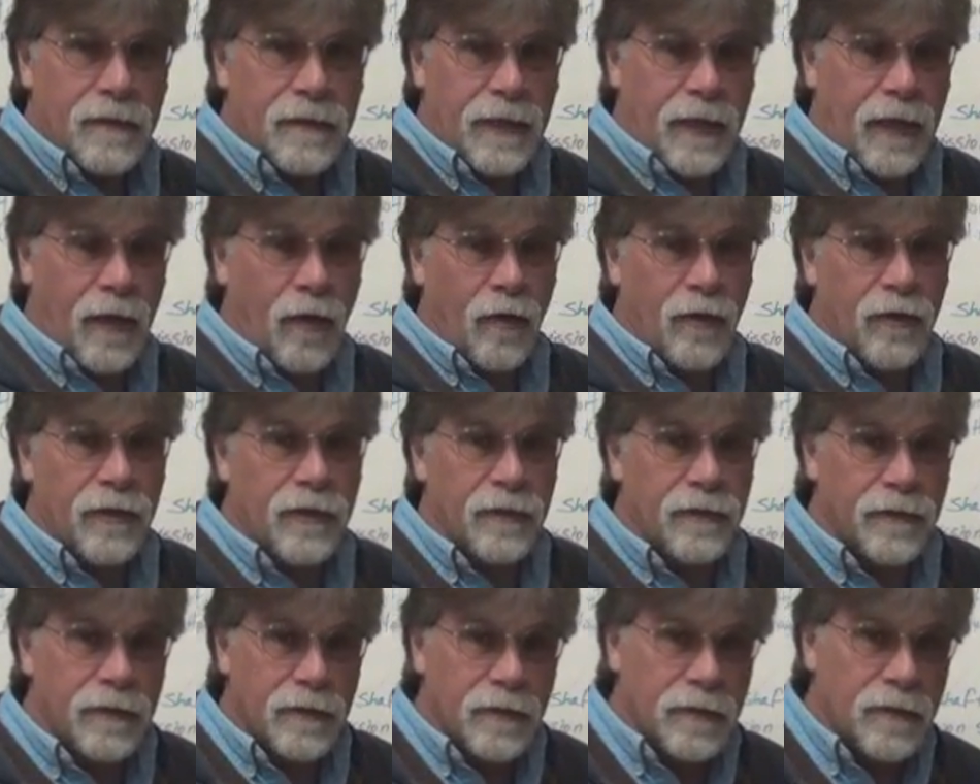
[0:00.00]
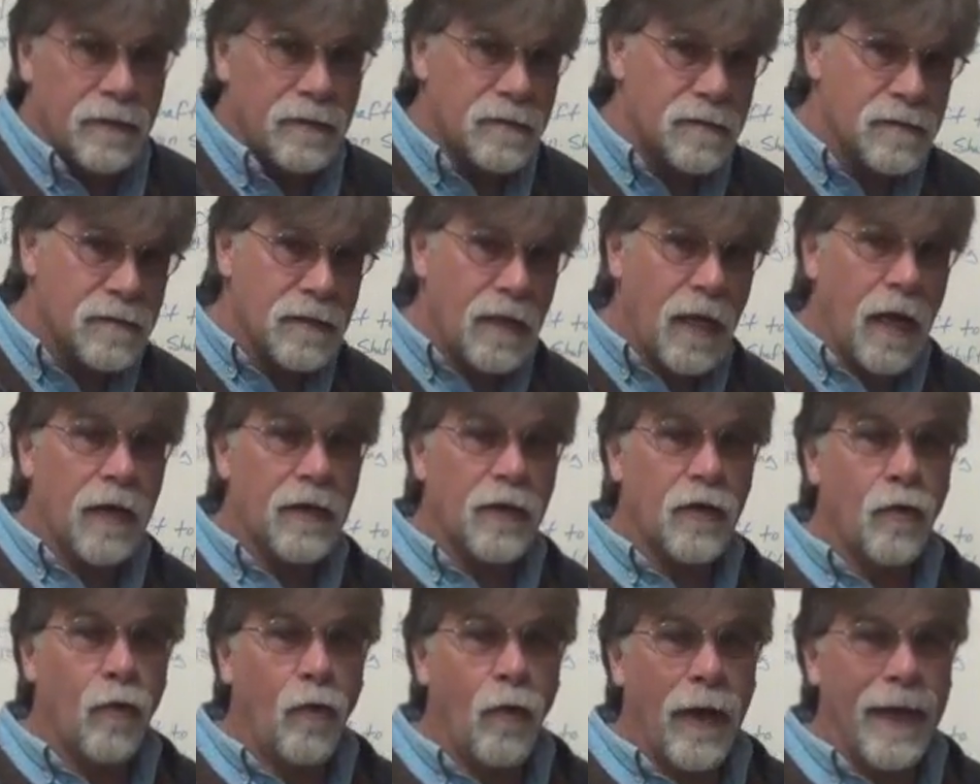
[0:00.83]
Now, it's
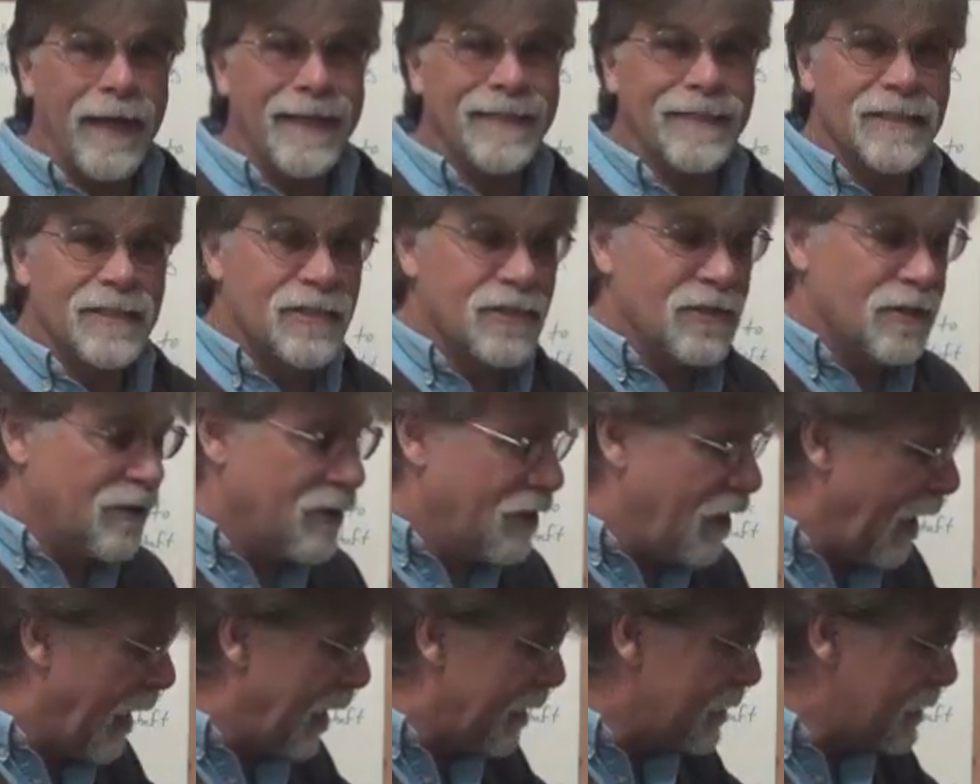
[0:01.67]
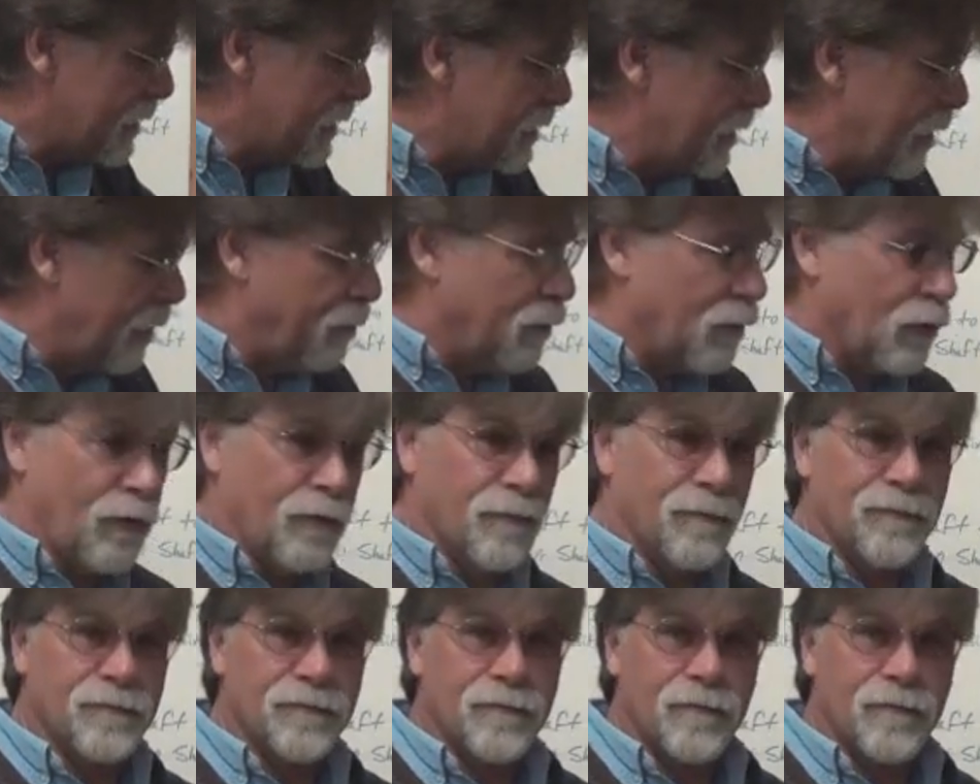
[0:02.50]
not quite that simple.